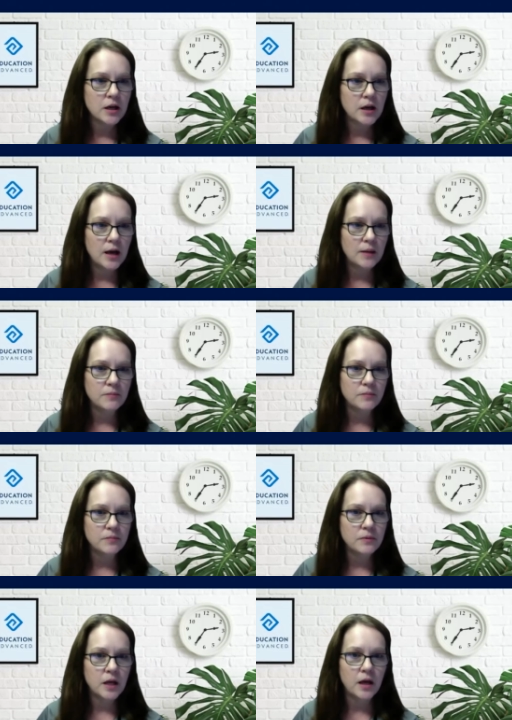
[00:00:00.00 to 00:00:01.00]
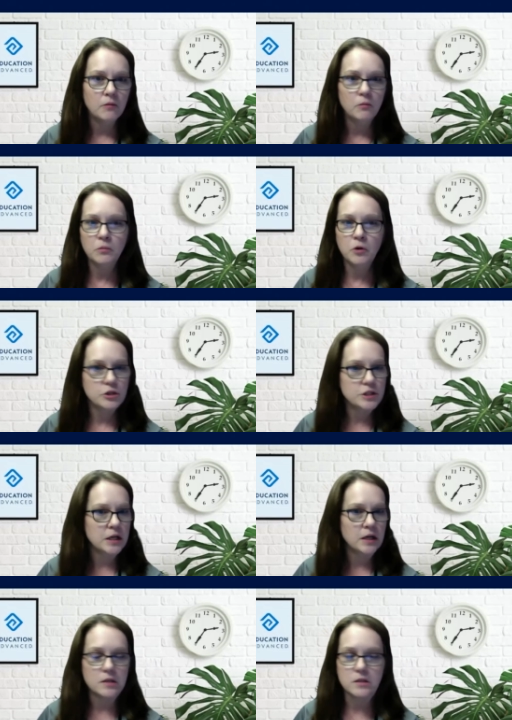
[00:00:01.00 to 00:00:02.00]
um, that nursing
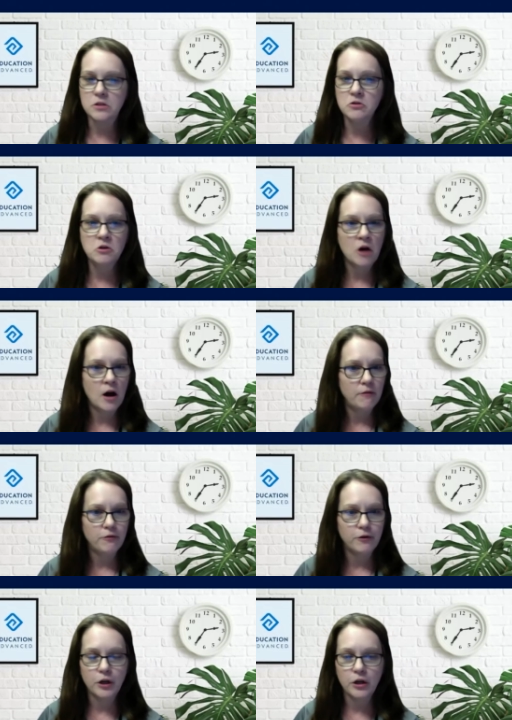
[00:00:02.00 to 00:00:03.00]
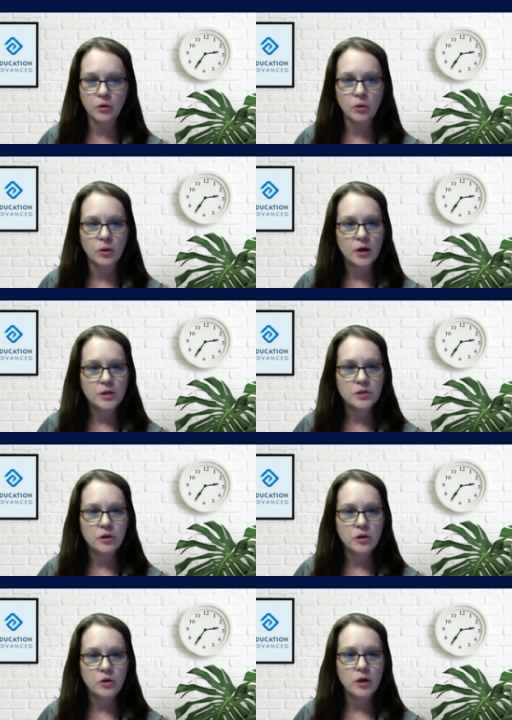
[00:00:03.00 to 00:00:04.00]
is not for you so
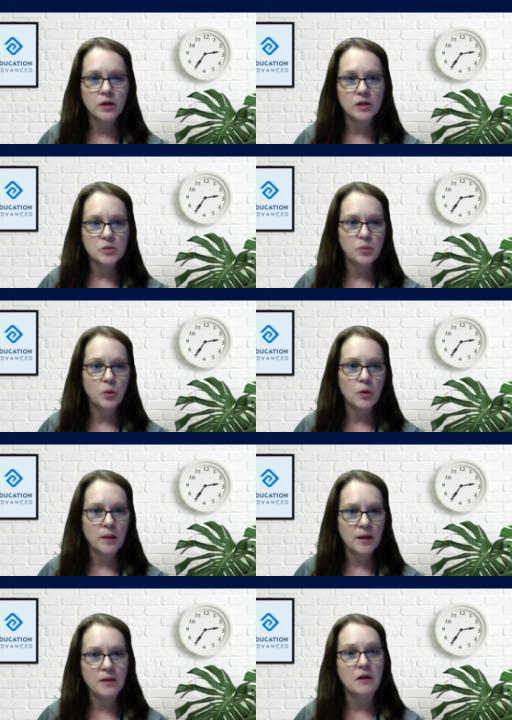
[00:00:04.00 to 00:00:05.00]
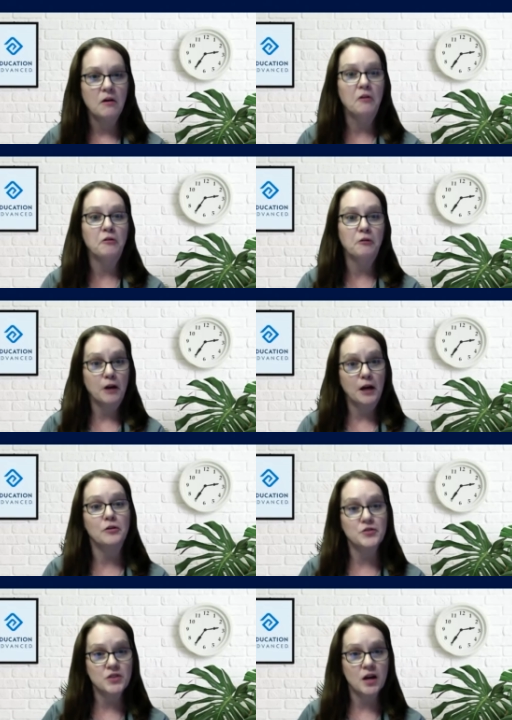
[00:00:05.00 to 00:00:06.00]
that you can explore maybe other health
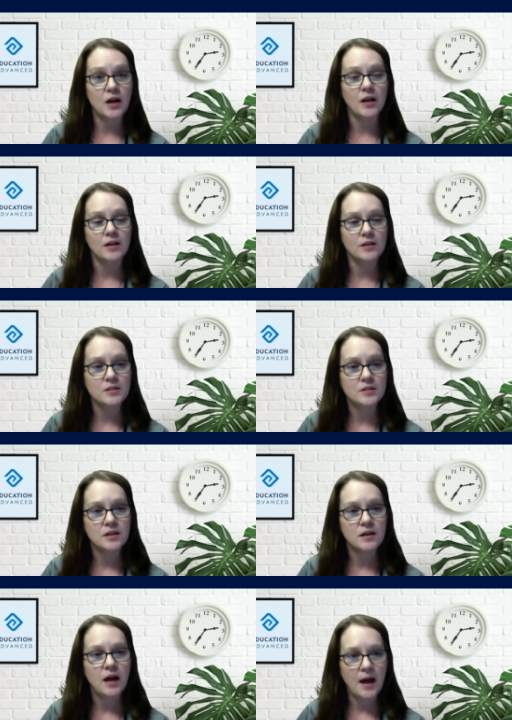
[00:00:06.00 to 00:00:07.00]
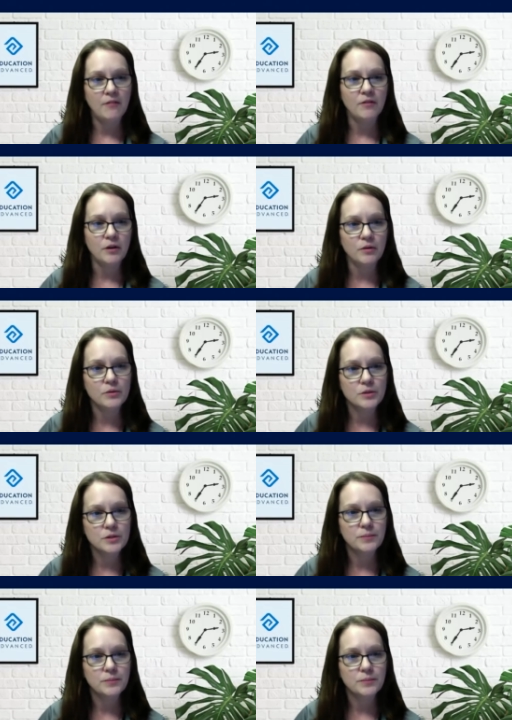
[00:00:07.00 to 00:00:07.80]
science avenues.